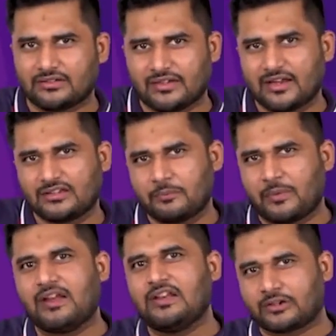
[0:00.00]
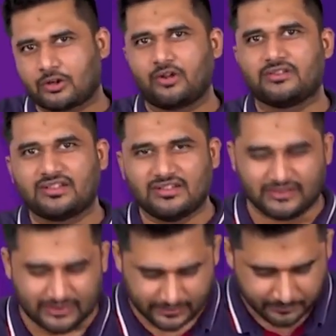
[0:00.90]
take the pi electrons,
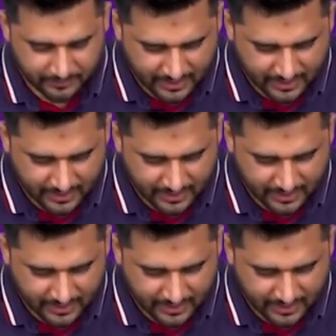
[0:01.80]
isn't it?